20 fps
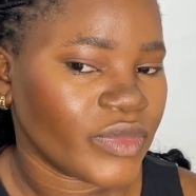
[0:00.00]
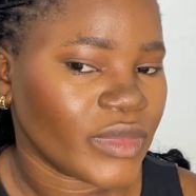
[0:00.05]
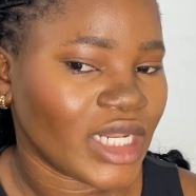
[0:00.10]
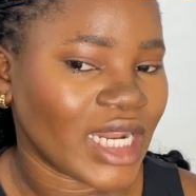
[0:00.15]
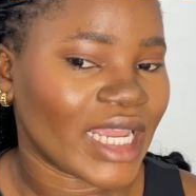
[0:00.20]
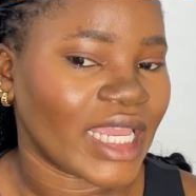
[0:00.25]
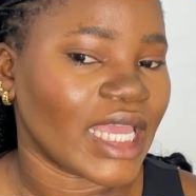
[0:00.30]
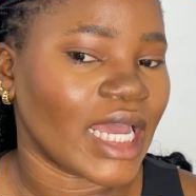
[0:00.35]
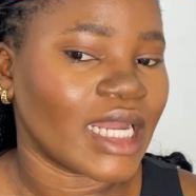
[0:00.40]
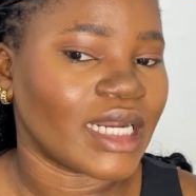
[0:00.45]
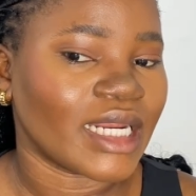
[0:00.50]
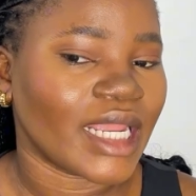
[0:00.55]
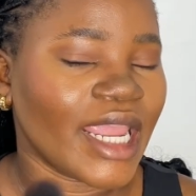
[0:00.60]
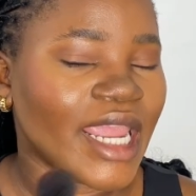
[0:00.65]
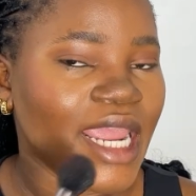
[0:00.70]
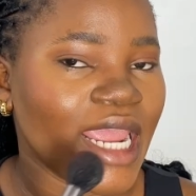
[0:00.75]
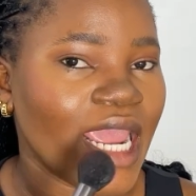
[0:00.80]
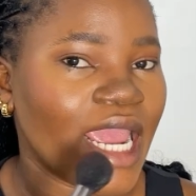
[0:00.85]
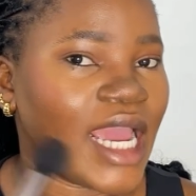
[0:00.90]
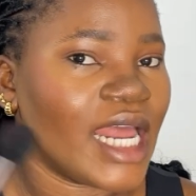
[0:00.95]
like
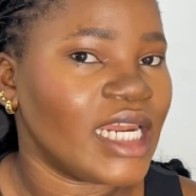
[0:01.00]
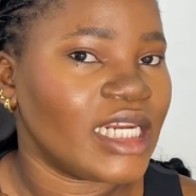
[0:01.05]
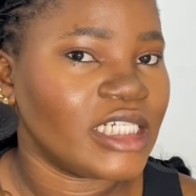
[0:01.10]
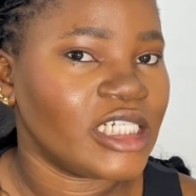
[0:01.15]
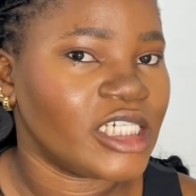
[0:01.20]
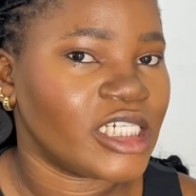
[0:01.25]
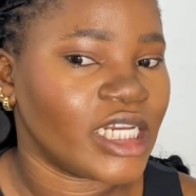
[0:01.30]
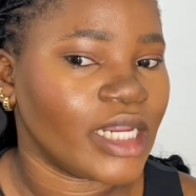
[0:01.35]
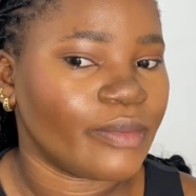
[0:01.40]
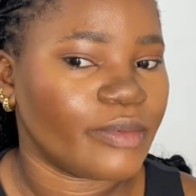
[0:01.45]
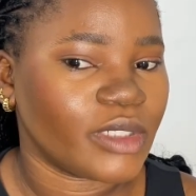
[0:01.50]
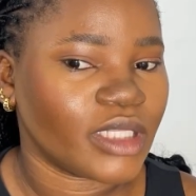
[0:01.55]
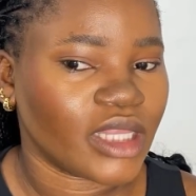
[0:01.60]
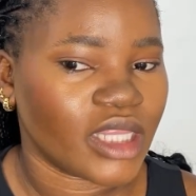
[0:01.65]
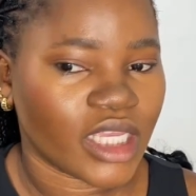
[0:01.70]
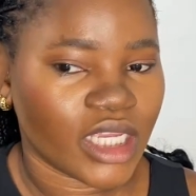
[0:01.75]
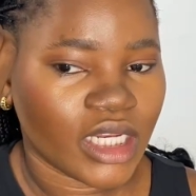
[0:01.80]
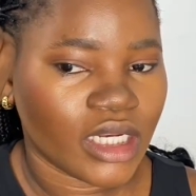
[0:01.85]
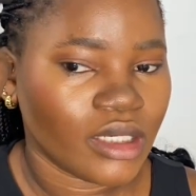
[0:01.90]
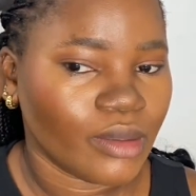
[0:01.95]
an L-shaped
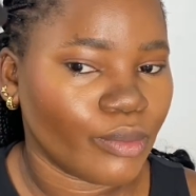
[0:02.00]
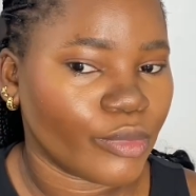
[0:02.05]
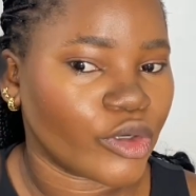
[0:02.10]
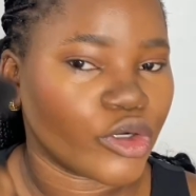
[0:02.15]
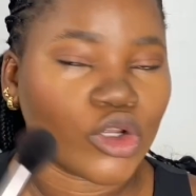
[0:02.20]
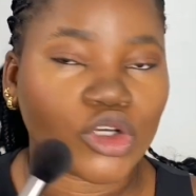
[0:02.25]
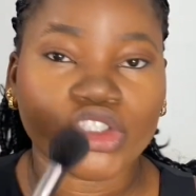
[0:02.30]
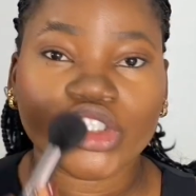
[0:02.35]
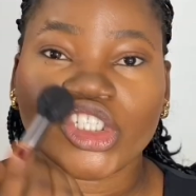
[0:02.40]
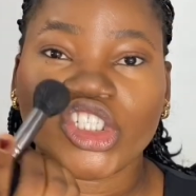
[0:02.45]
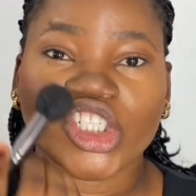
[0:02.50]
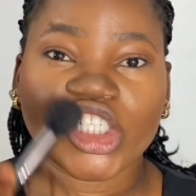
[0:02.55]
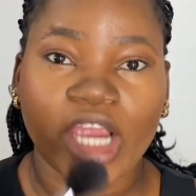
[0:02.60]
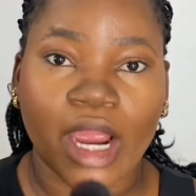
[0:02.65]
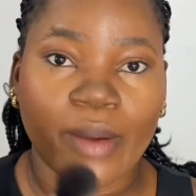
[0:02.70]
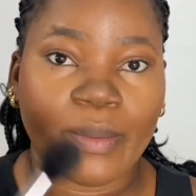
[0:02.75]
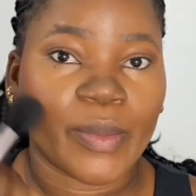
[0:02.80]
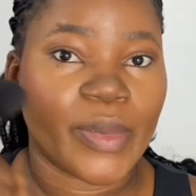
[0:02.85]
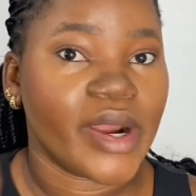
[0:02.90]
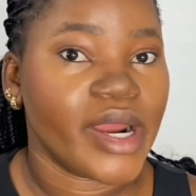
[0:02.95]
thing, but not
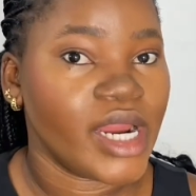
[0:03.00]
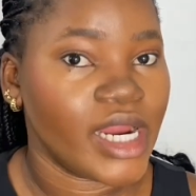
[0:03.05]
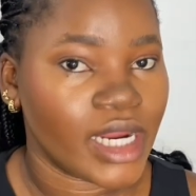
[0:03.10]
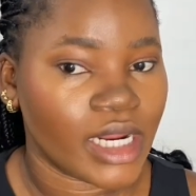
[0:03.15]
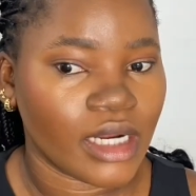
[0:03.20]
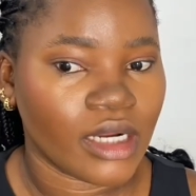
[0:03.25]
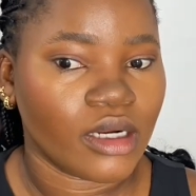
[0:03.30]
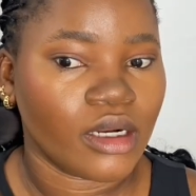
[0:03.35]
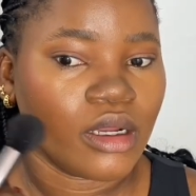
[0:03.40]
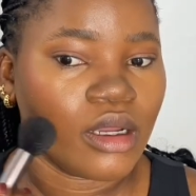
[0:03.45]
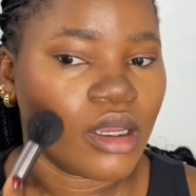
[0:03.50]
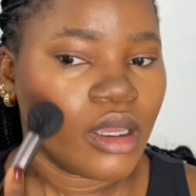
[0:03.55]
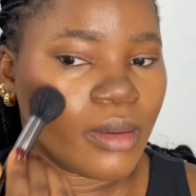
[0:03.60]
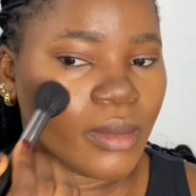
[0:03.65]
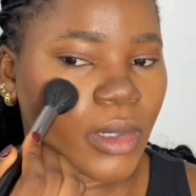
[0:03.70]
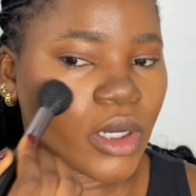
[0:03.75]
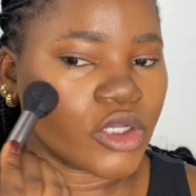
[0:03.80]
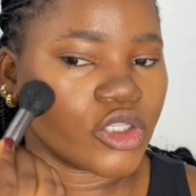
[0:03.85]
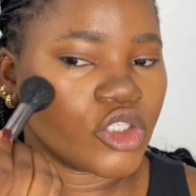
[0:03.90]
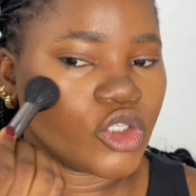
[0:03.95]
sharp L,
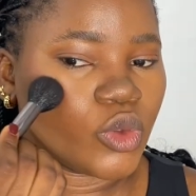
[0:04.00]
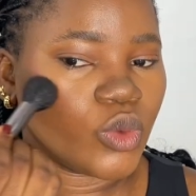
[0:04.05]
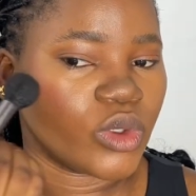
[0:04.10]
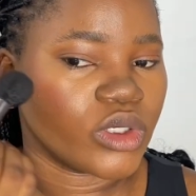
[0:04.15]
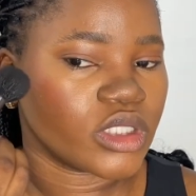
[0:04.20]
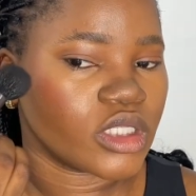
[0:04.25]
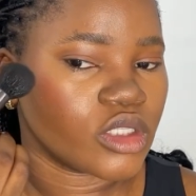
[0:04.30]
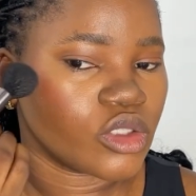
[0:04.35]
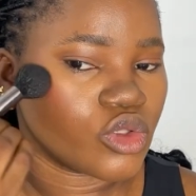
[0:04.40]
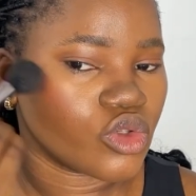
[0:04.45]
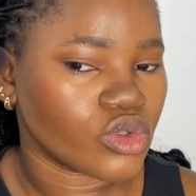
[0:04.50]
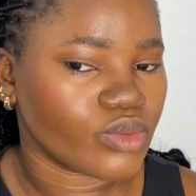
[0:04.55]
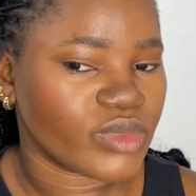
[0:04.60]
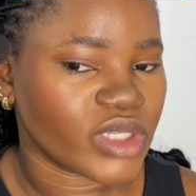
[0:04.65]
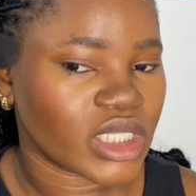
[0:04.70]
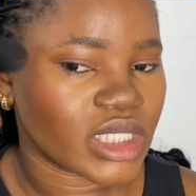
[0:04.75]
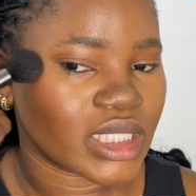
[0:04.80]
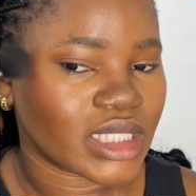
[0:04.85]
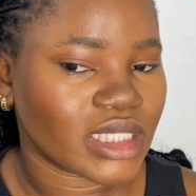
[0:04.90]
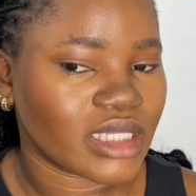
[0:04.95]
because you want it to be
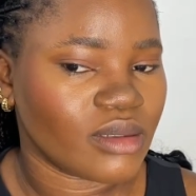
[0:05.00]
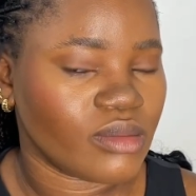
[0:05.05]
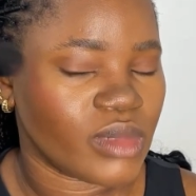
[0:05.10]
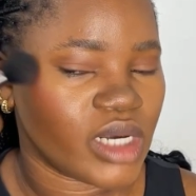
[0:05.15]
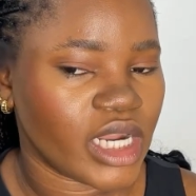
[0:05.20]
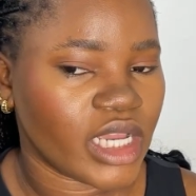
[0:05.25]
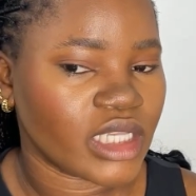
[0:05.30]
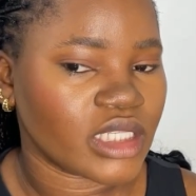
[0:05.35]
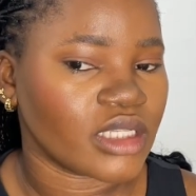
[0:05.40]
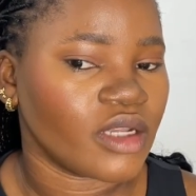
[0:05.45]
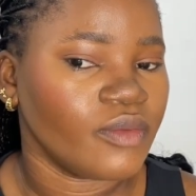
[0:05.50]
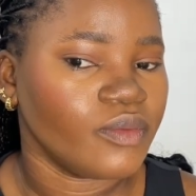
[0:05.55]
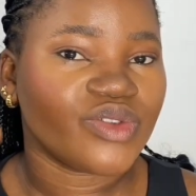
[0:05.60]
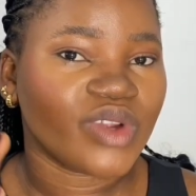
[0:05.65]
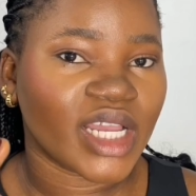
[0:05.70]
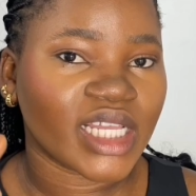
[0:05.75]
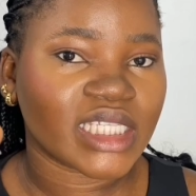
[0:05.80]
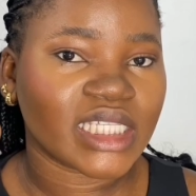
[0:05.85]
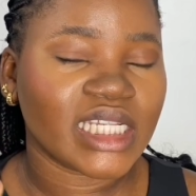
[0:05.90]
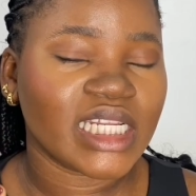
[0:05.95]
seamless
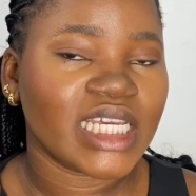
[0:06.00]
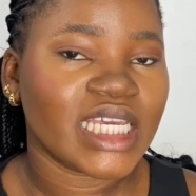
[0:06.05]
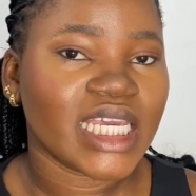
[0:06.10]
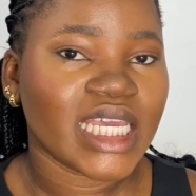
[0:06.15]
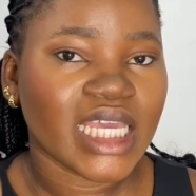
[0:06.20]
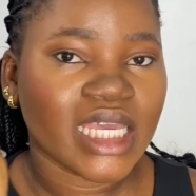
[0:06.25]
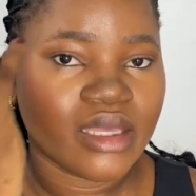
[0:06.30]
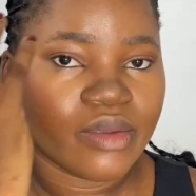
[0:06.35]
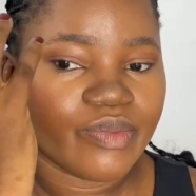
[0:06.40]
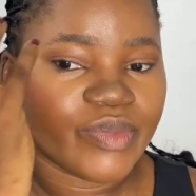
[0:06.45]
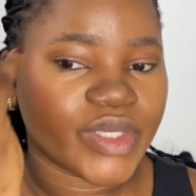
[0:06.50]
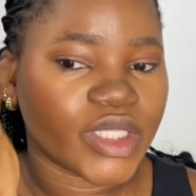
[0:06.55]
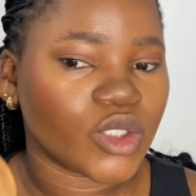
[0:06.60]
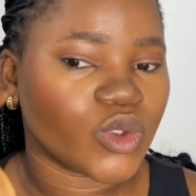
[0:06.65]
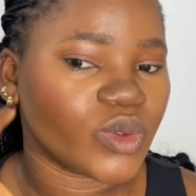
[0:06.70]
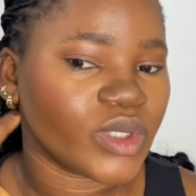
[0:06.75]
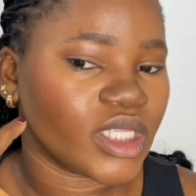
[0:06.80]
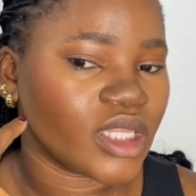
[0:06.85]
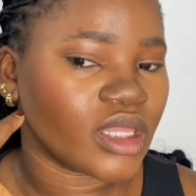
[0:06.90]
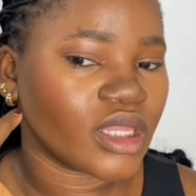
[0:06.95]
directly in
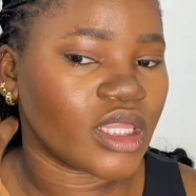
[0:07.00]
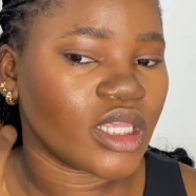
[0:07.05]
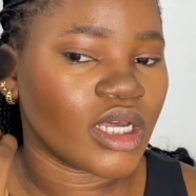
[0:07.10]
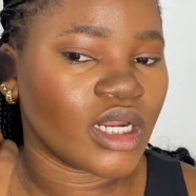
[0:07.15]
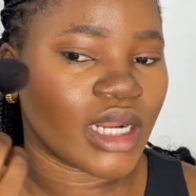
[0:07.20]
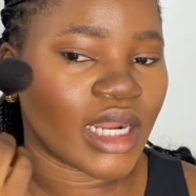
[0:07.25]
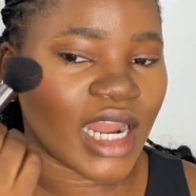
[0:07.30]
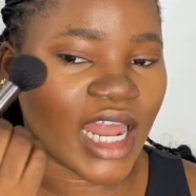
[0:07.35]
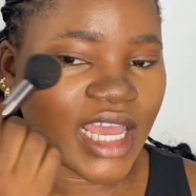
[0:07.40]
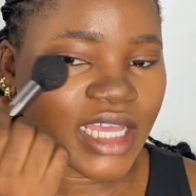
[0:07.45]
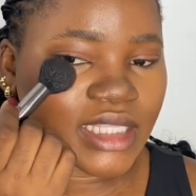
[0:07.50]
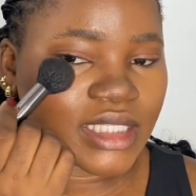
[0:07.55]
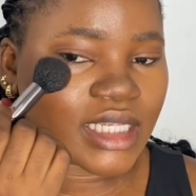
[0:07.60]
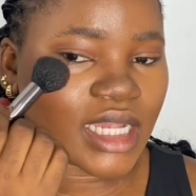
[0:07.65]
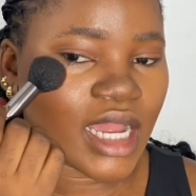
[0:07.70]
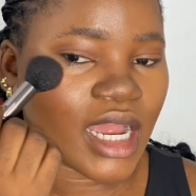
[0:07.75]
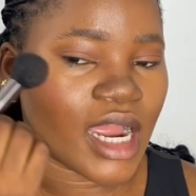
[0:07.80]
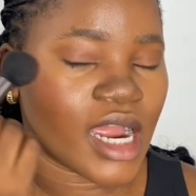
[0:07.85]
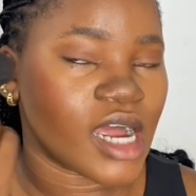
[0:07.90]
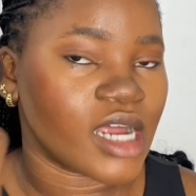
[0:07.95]
between the
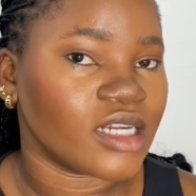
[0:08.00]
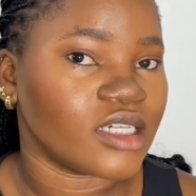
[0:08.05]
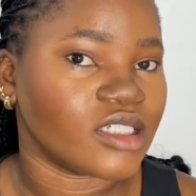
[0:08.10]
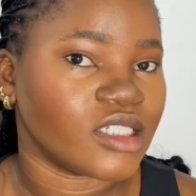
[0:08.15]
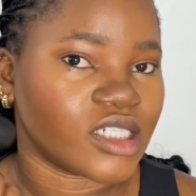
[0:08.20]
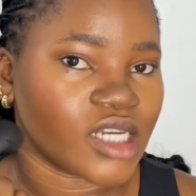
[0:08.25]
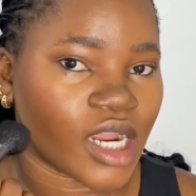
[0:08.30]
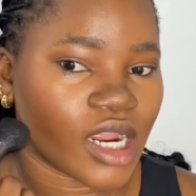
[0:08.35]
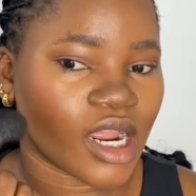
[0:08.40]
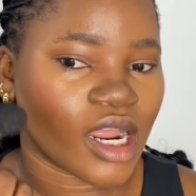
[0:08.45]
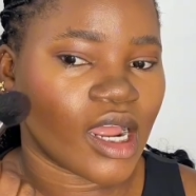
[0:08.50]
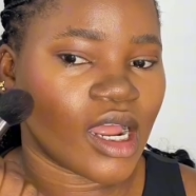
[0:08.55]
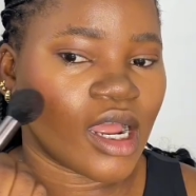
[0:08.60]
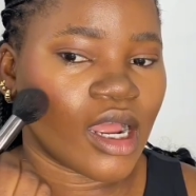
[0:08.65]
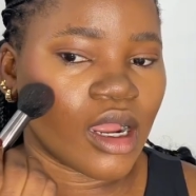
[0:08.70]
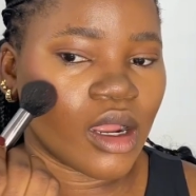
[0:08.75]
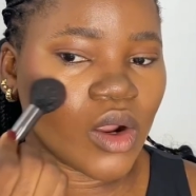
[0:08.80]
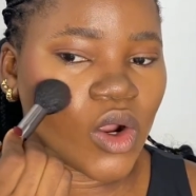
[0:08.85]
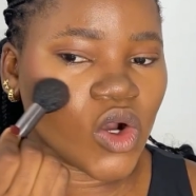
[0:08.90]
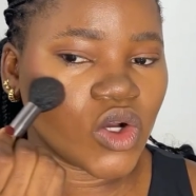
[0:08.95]
lighter and
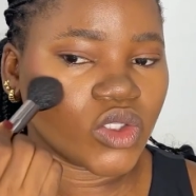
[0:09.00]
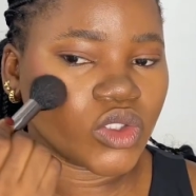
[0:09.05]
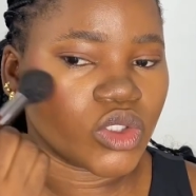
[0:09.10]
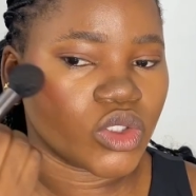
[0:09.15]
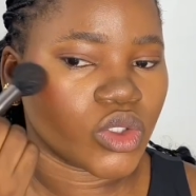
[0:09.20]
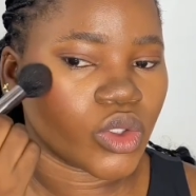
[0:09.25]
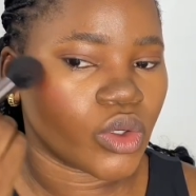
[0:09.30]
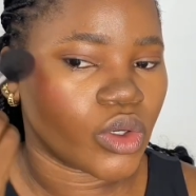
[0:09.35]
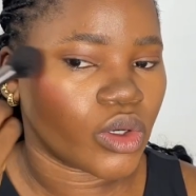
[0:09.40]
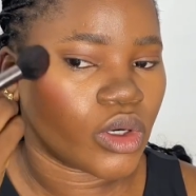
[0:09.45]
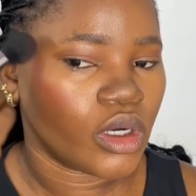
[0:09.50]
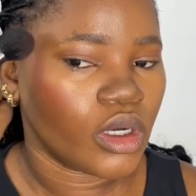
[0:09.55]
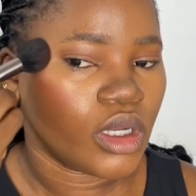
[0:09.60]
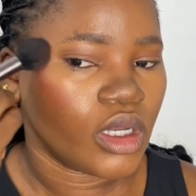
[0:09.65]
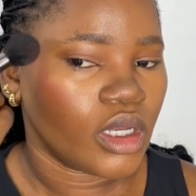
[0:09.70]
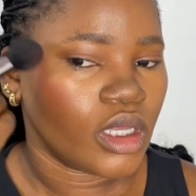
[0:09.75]
darker contour.